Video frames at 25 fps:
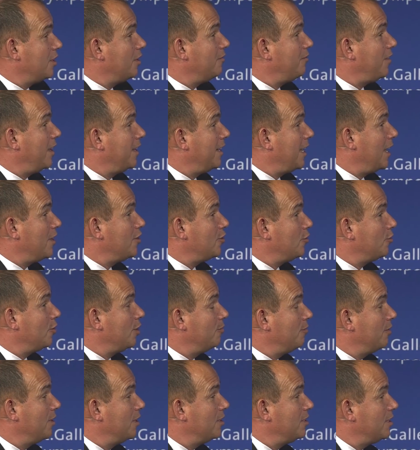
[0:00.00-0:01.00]
the financial
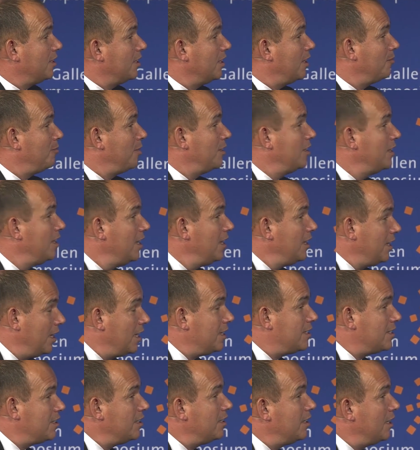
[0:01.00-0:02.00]
community. I mean,
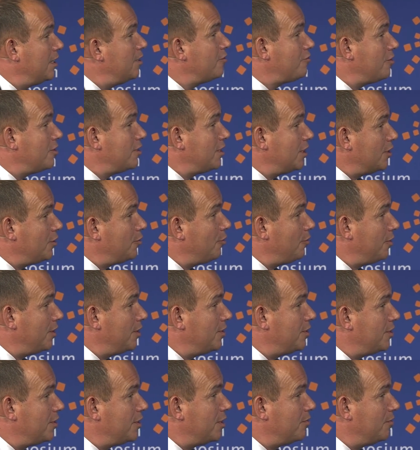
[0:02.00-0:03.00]
it's interesting talking
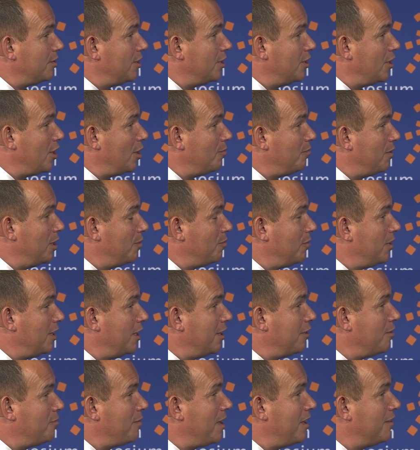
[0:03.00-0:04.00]
to some of the young people
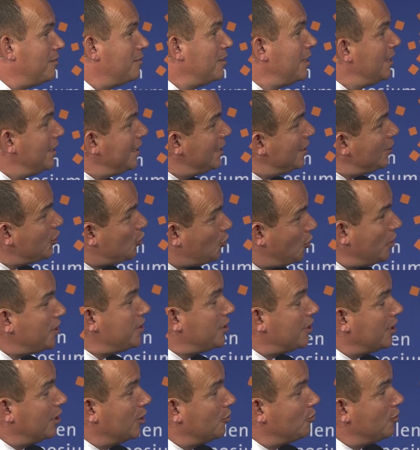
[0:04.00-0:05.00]
here about
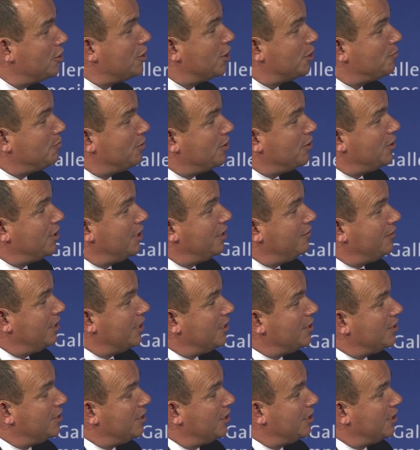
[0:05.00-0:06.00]
Switzerland, which is perceived
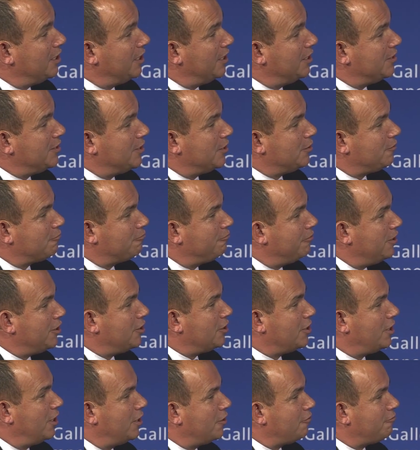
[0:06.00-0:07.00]
externally as this
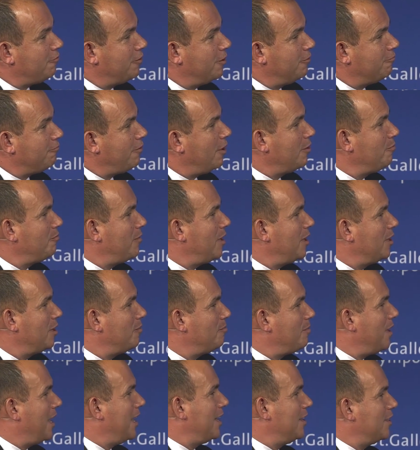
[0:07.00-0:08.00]
rich country run by the
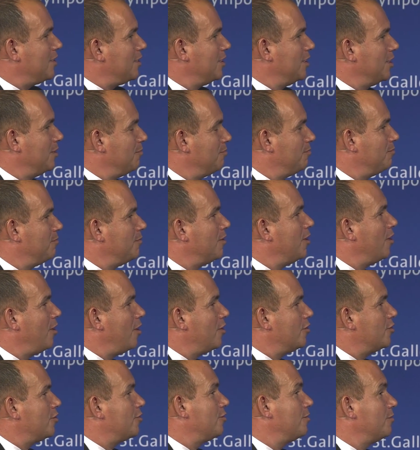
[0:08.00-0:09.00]
banks and the
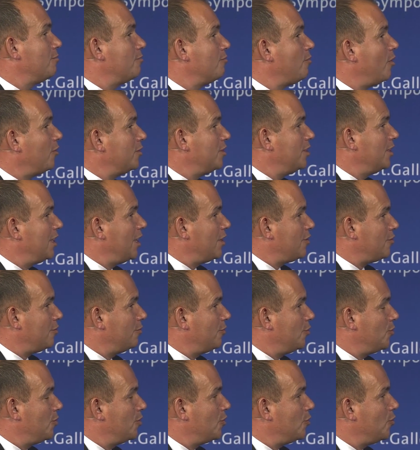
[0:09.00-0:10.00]
large multinational
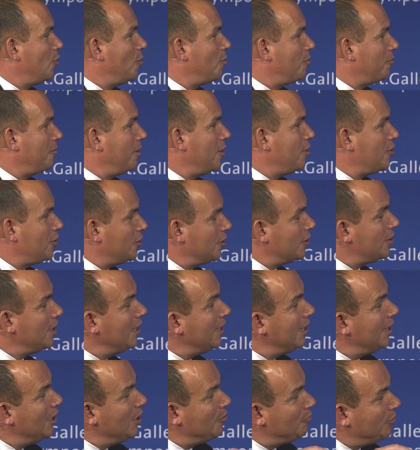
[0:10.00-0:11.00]
Swiss corporations.
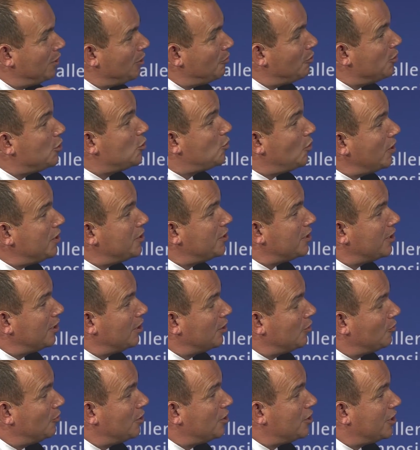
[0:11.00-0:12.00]
But it was
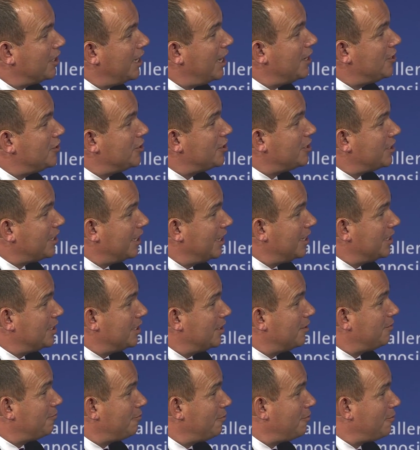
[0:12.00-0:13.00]
Switzerland which
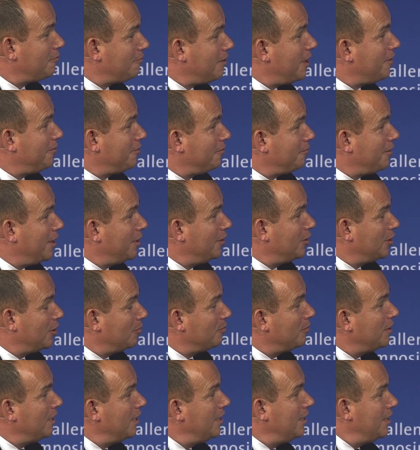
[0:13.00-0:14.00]
legislated through a
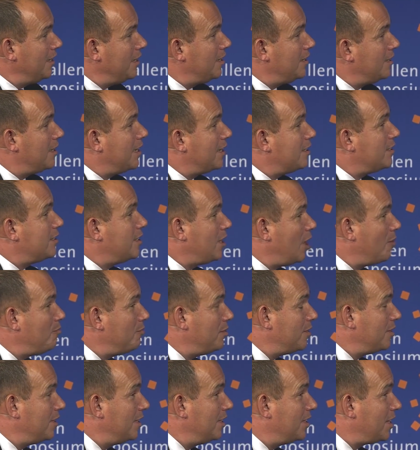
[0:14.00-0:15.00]
referendum that
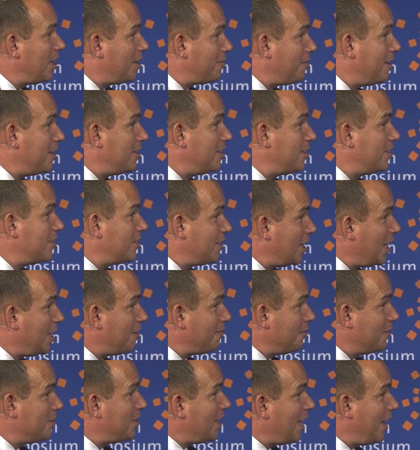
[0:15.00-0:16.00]
company directors'
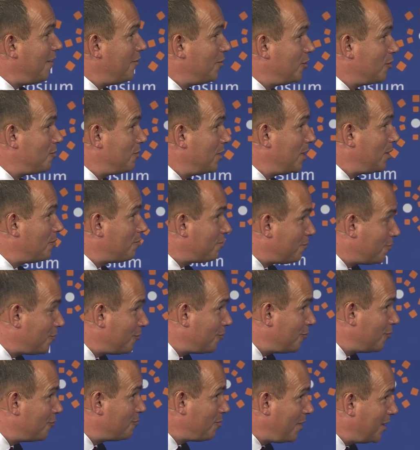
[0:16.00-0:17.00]
salaries have to be
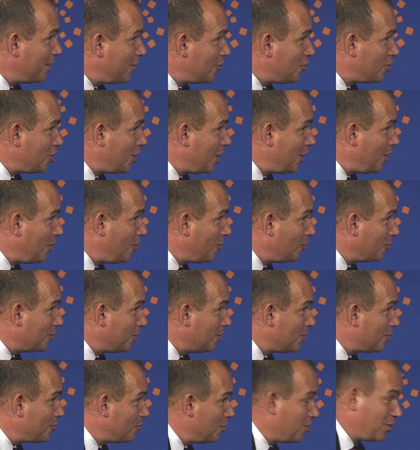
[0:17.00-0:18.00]
approved by the
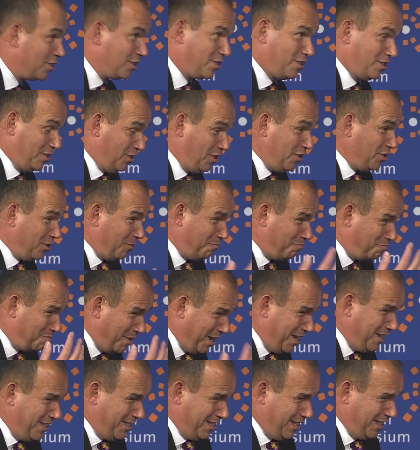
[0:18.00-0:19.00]
shareholders, which is such a
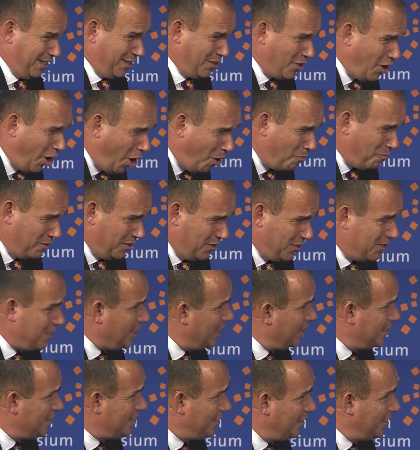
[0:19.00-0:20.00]
basic common
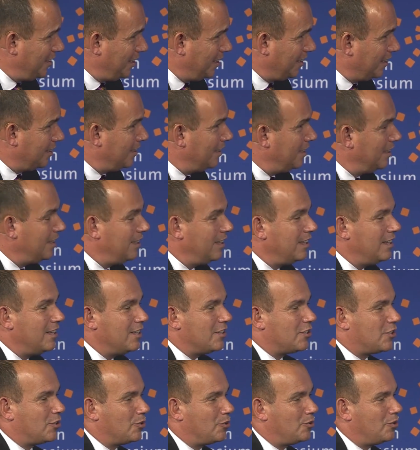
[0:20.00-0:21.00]
sense thing.
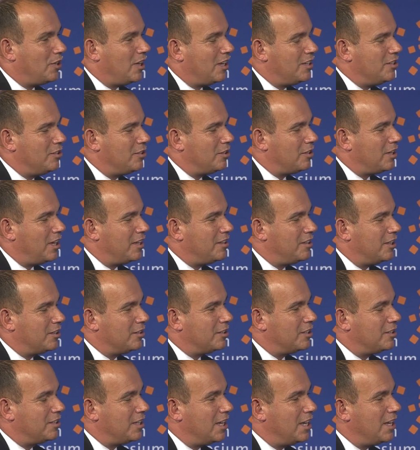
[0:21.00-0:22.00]
So, you know, I think
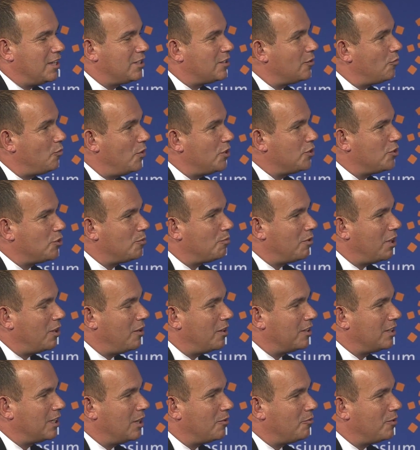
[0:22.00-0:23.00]
the days of
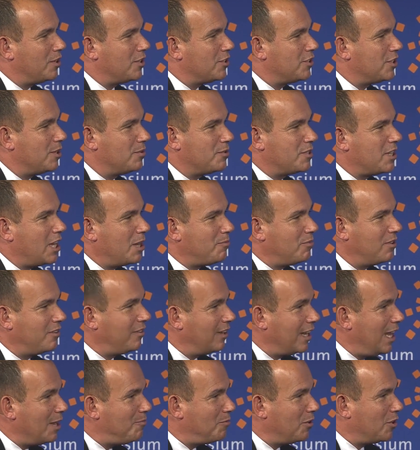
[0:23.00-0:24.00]
whistleblowing that we're some type of
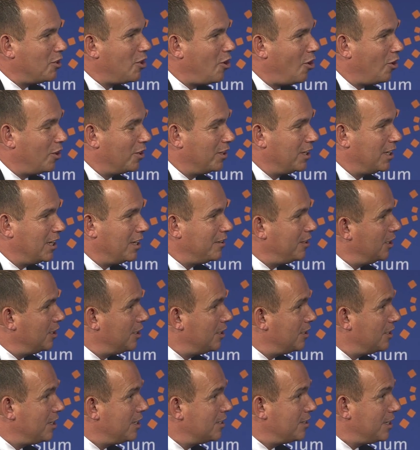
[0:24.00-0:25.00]
leper colony, I think
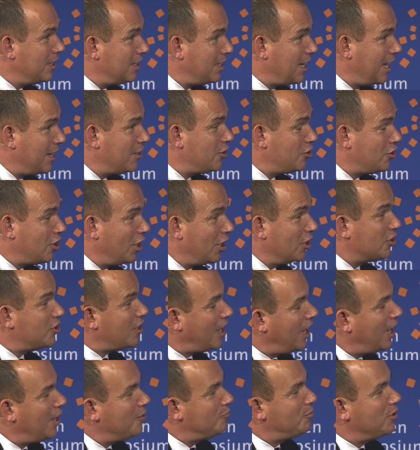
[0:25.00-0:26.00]
it has changed.
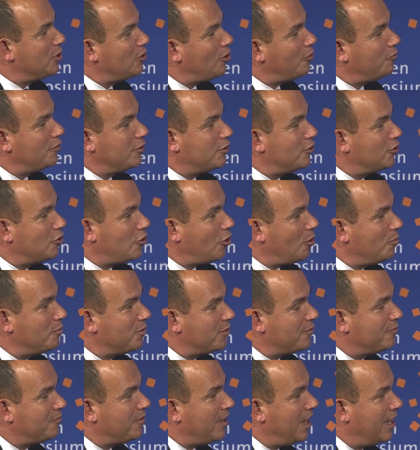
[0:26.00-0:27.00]
I've been offered jobs
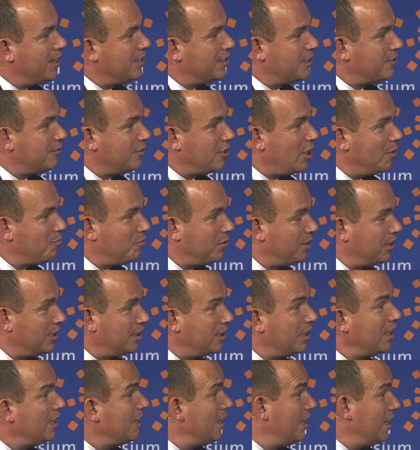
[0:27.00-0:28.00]
of heads of
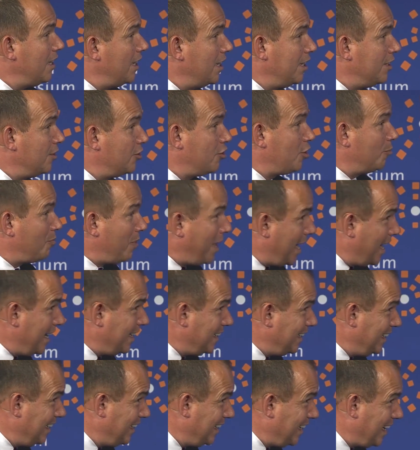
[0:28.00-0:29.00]
company in
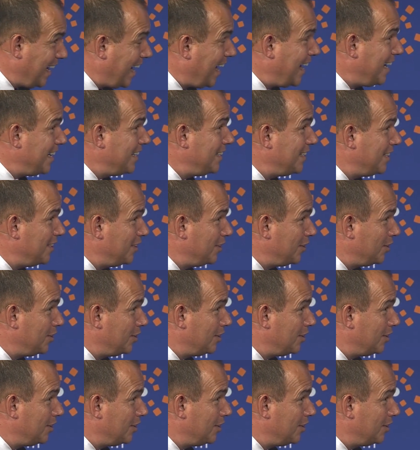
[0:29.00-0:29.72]
Japan and in the...